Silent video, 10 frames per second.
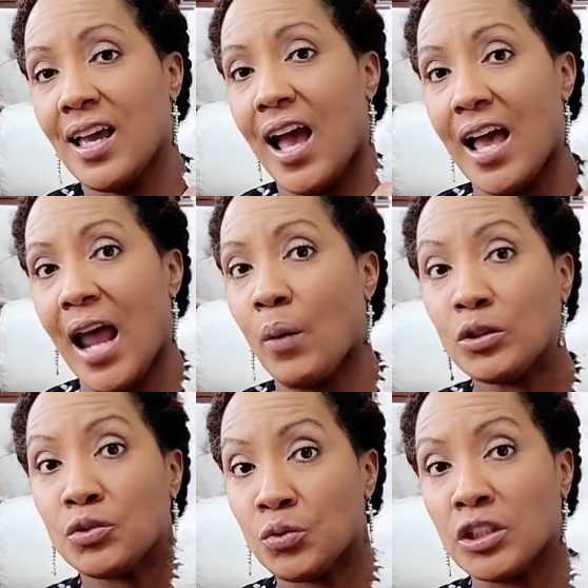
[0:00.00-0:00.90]
And I
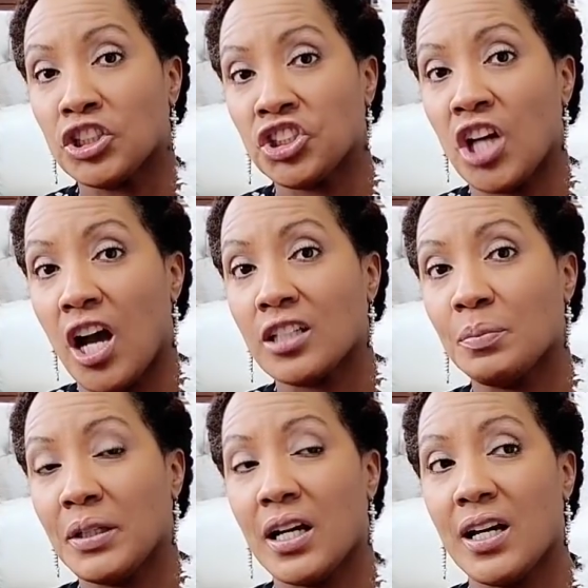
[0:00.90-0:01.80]
was really shocked
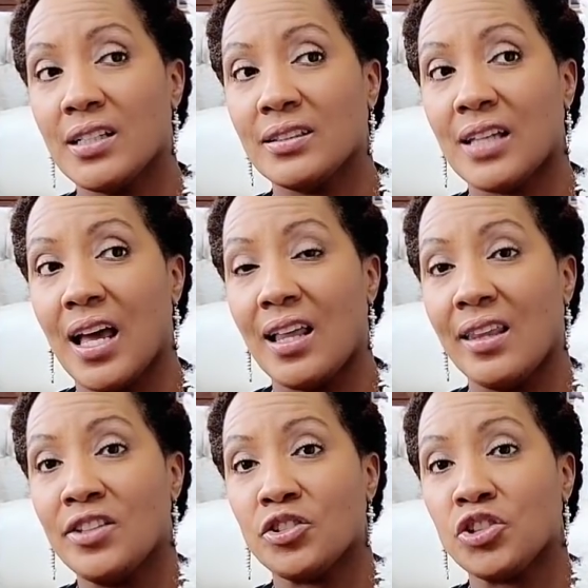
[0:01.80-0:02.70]
because
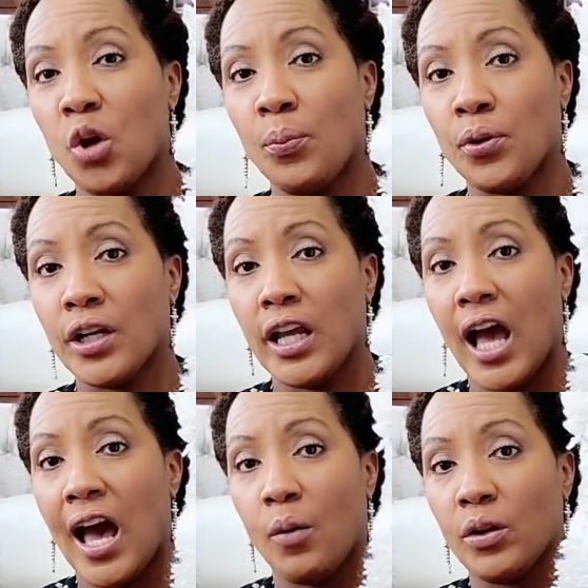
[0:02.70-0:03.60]
these are so pretty,
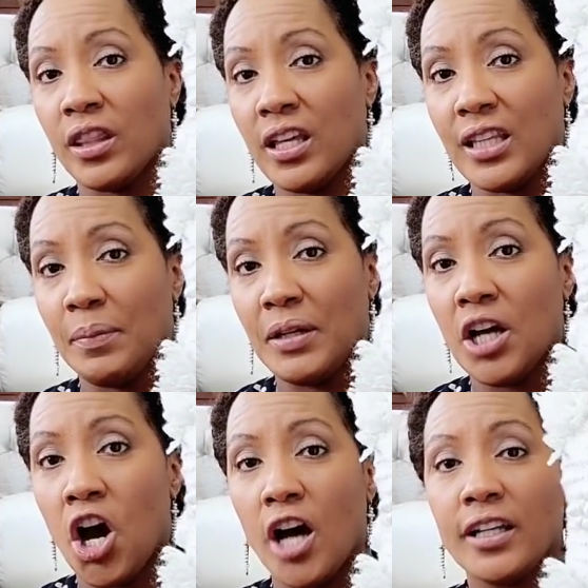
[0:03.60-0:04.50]
I would think they'd be
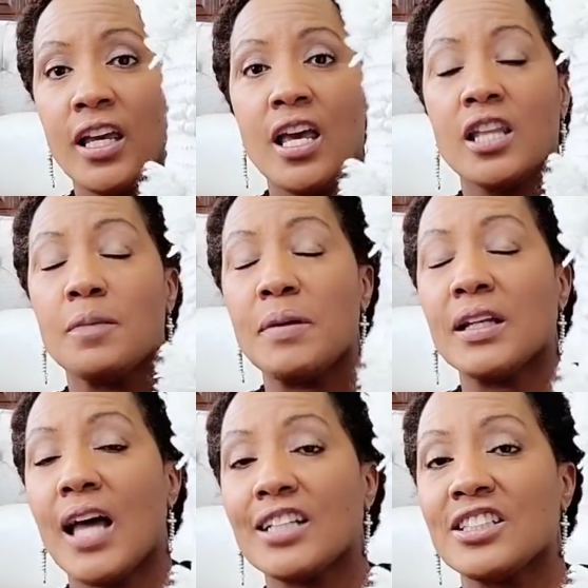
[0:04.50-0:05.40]
gone. The Big
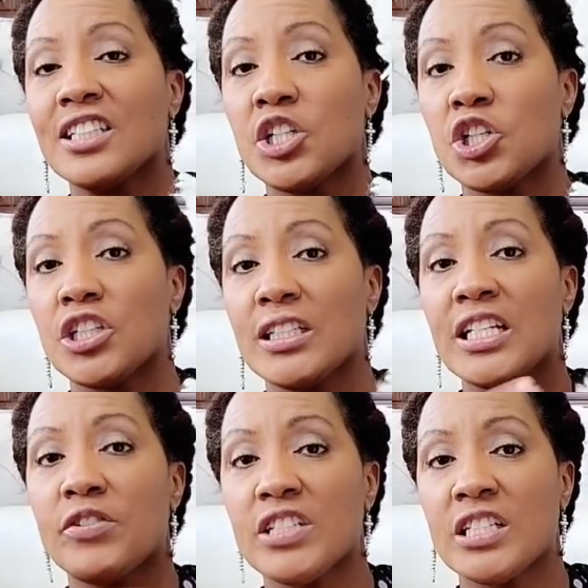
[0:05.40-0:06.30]
Lots
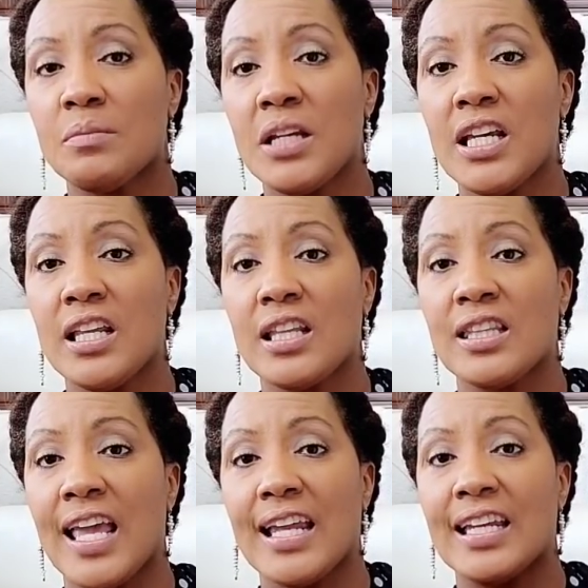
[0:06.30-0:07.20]
nearest to me,
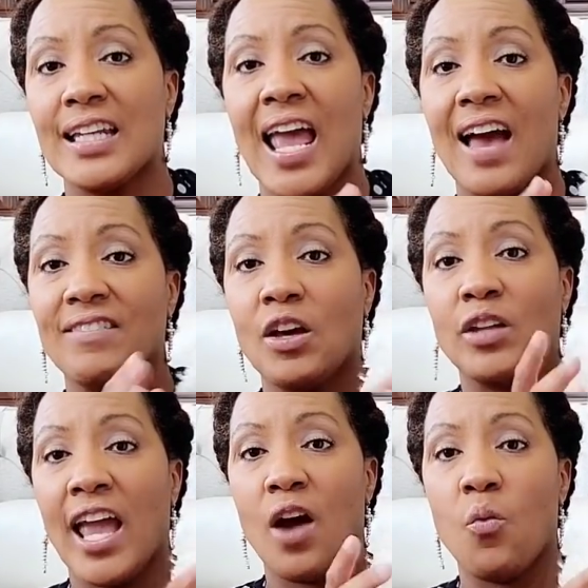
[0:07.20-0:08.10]
they only
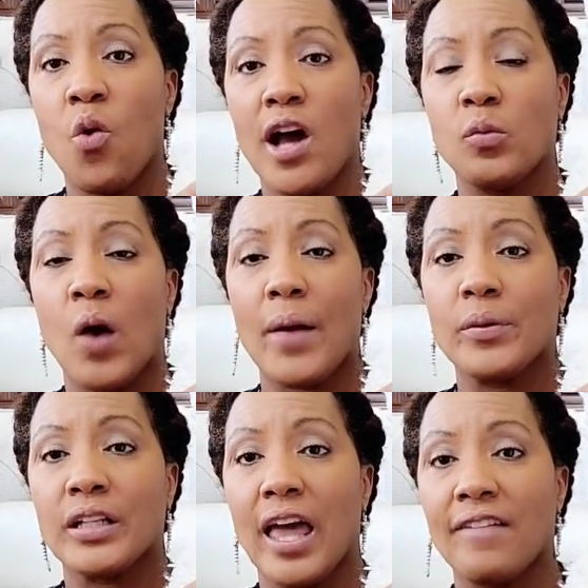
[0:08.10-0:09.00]
had one white
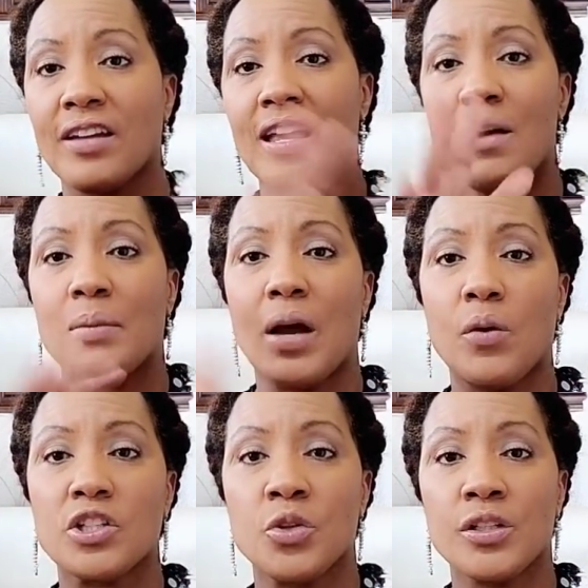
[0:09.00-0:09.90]
one left. But I
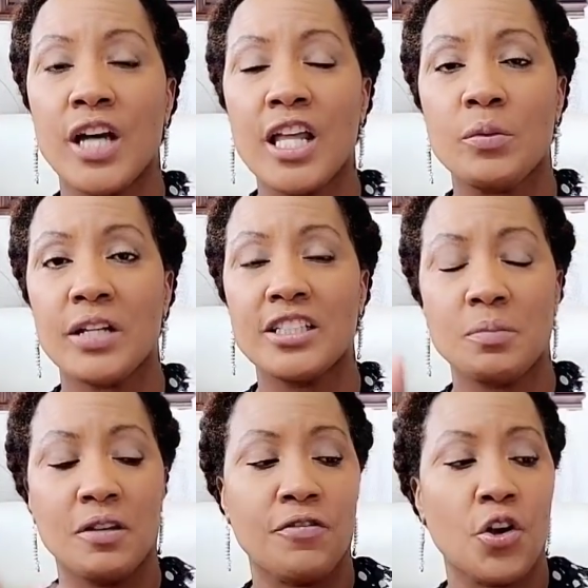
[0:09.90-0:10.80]
went to another one that's a
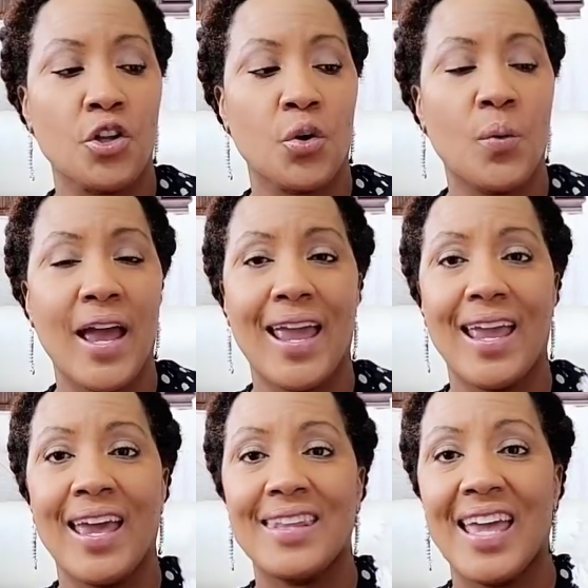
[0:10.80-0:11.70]
bit further away
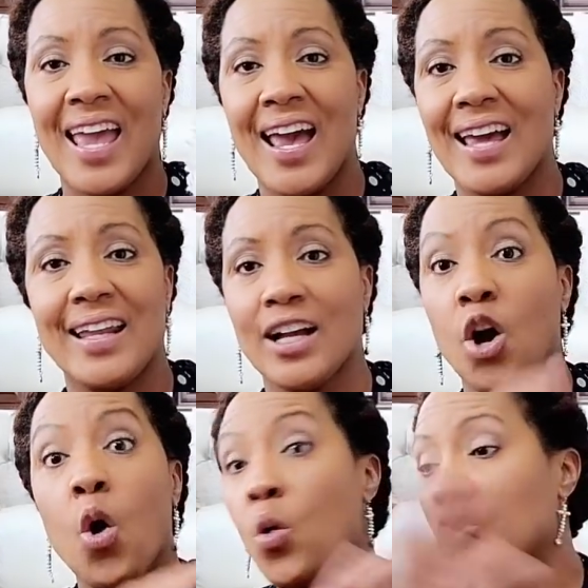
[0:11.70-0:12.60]
and they had like a
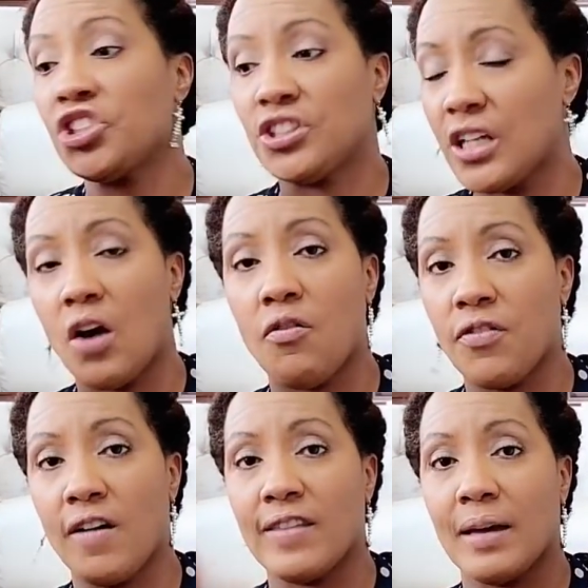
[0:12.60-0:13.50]
whole shelf
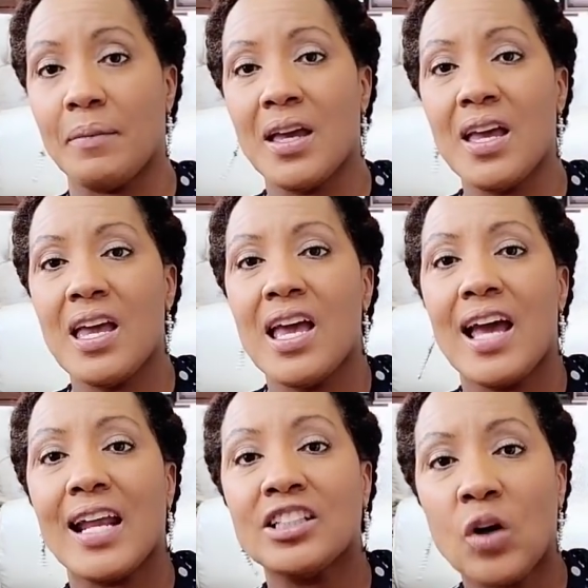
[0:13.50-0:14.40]
of them. And
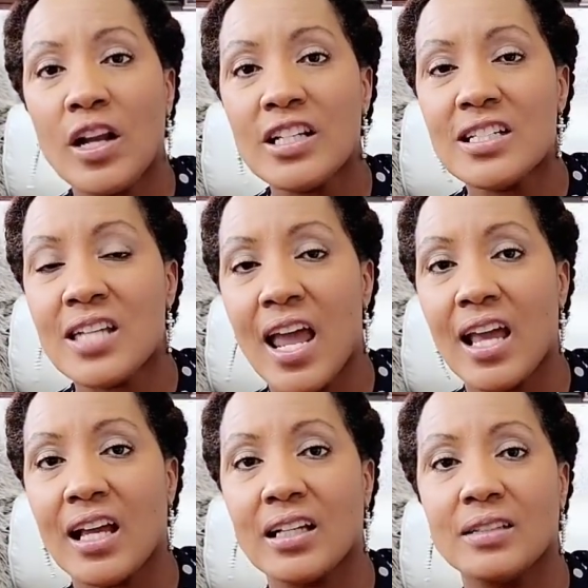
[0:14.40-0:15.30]
I started to take